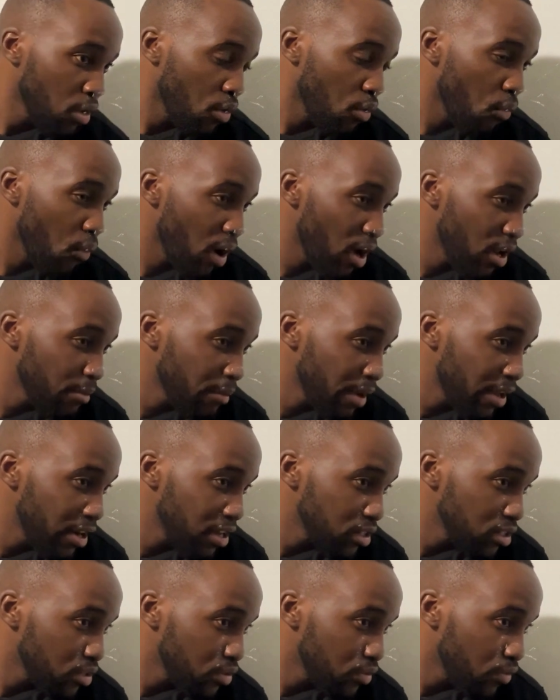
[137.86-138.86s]
1
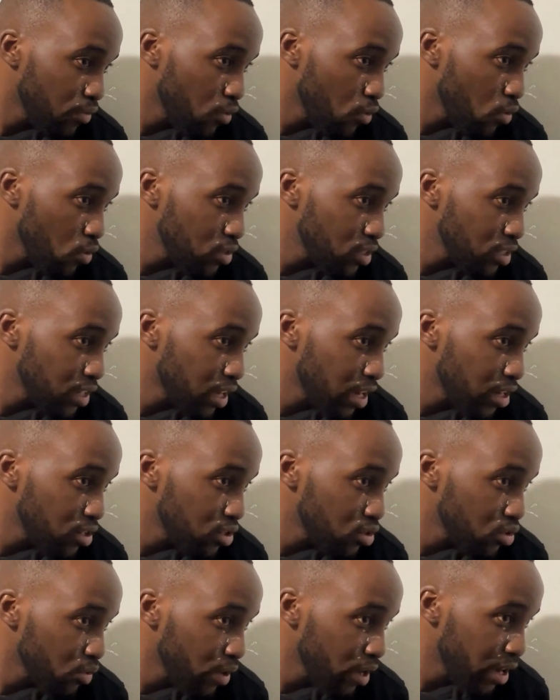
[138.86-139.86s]
minus 4 sine
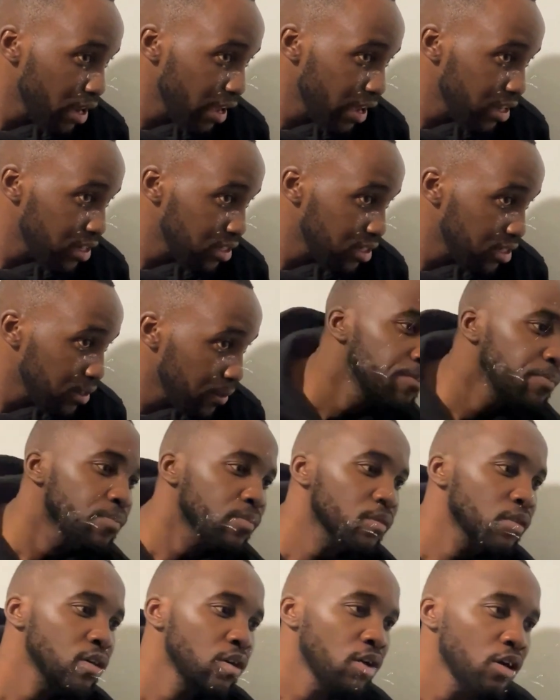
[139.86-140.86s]
squared x.
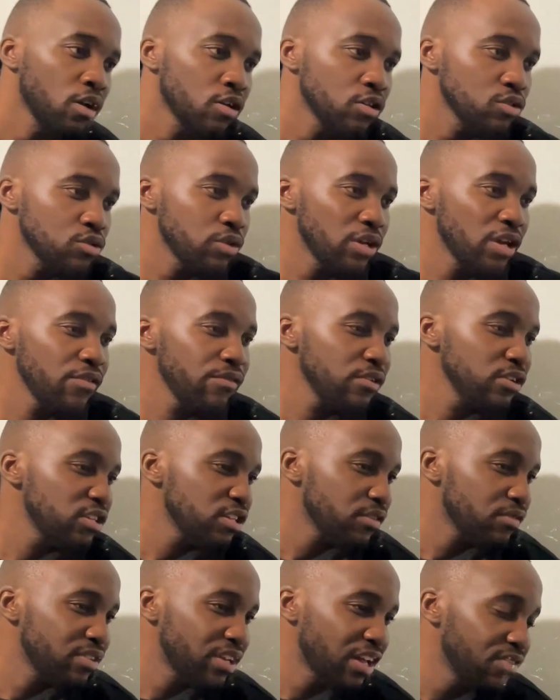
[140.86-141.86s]
So having to
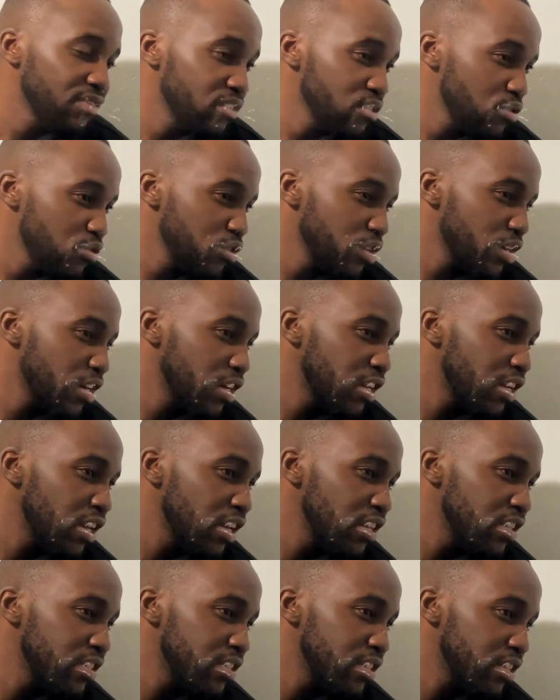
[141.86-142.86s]
have done this, you can
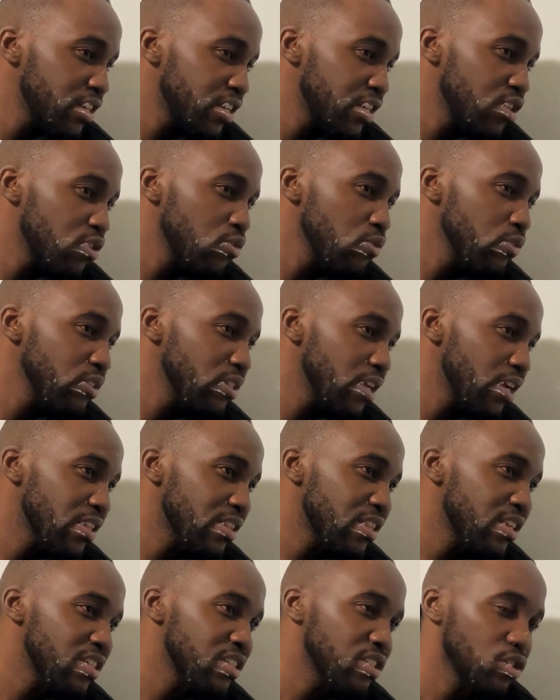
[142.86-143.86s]
clearly see that it looks like
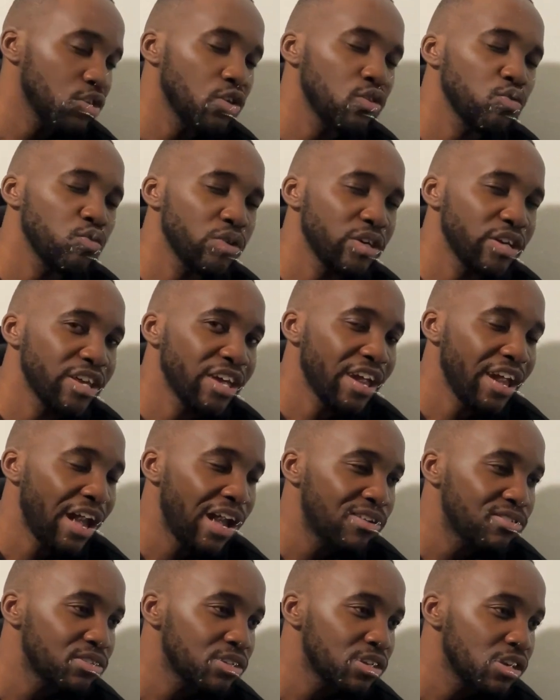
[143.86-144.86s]
things are not working
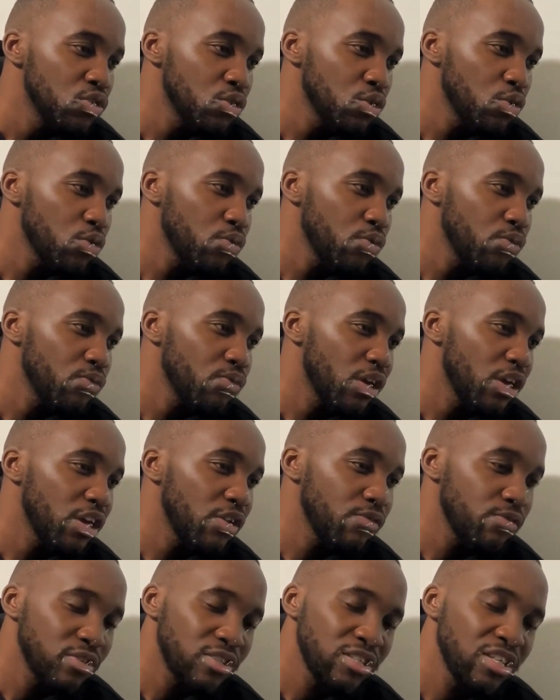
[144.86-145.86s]
out. So
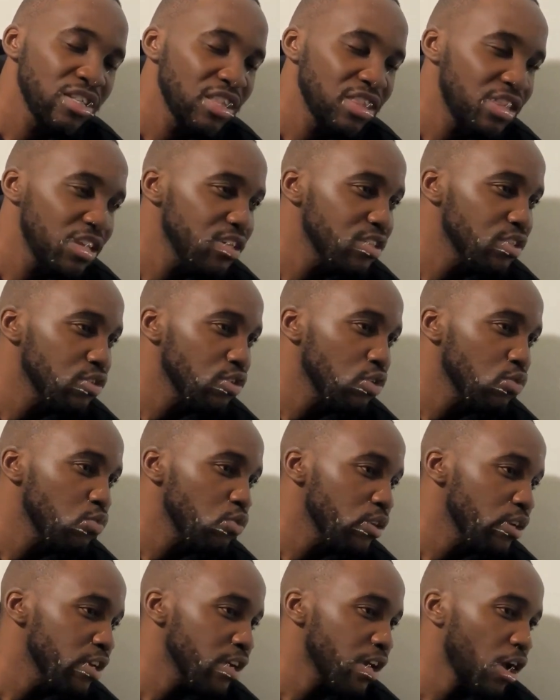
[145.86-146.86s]
if you see that things are not
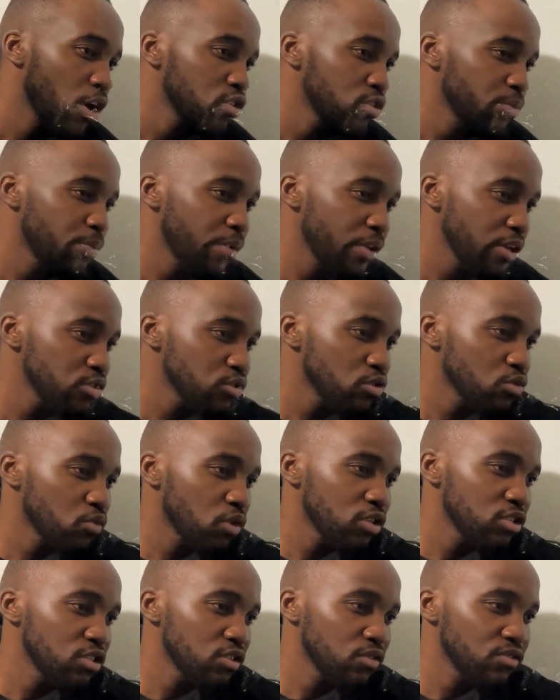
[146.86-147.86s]
working out based on
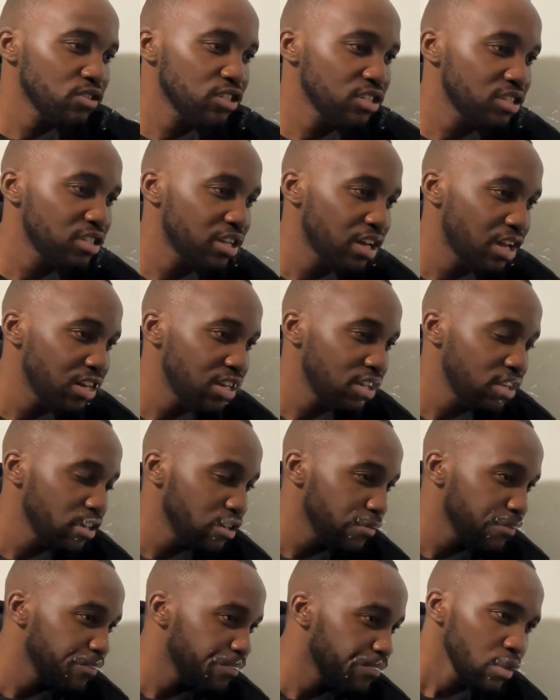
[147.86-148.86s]
what you've just done
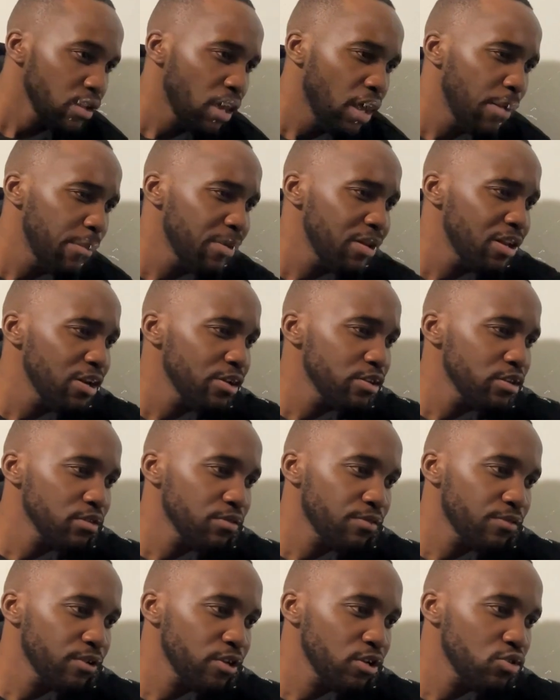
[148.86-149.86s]
here, I mean, like, you're
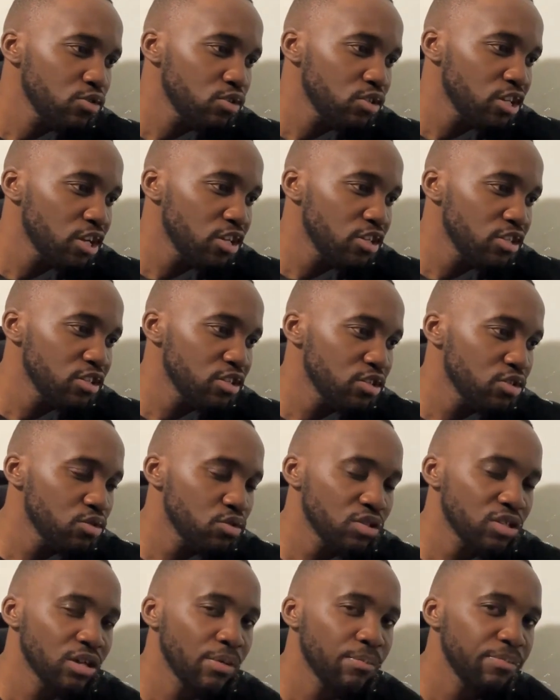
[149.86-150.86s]
free to change this to
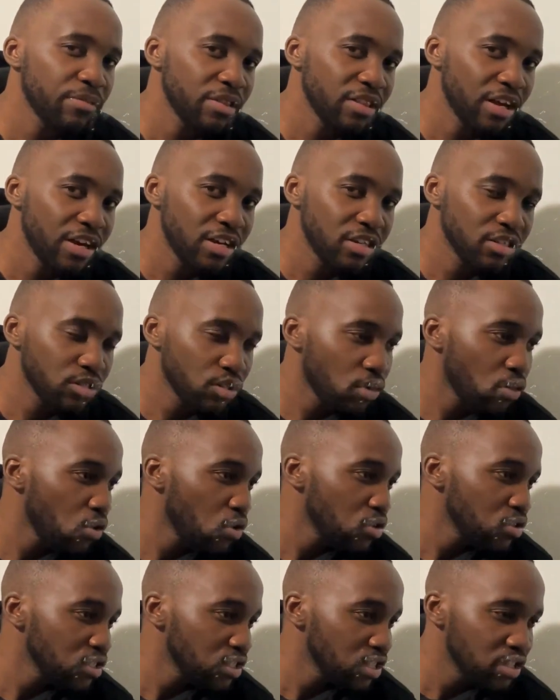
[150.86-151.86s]
something that has a
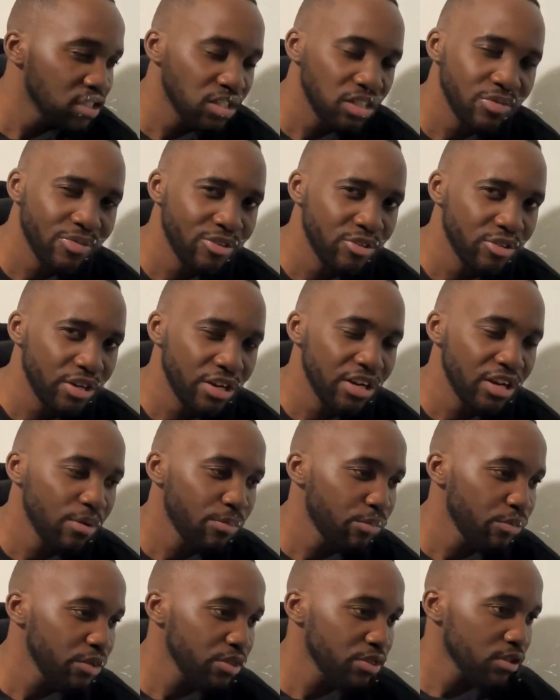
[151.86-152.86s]
cos and see what you end
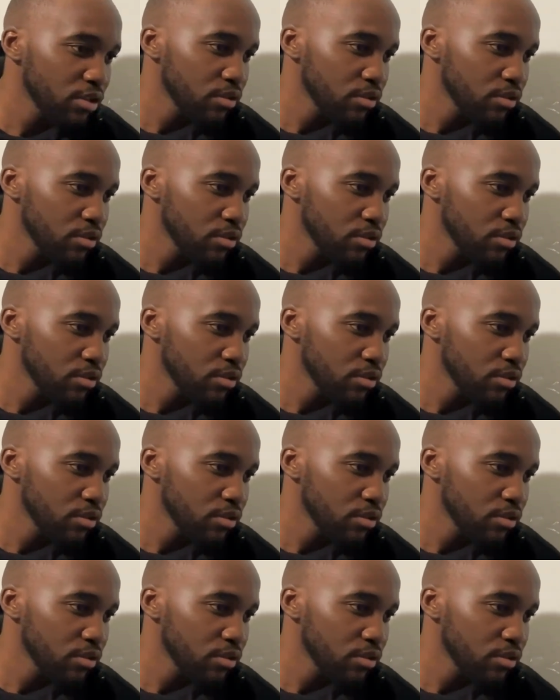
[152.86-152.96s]
up with.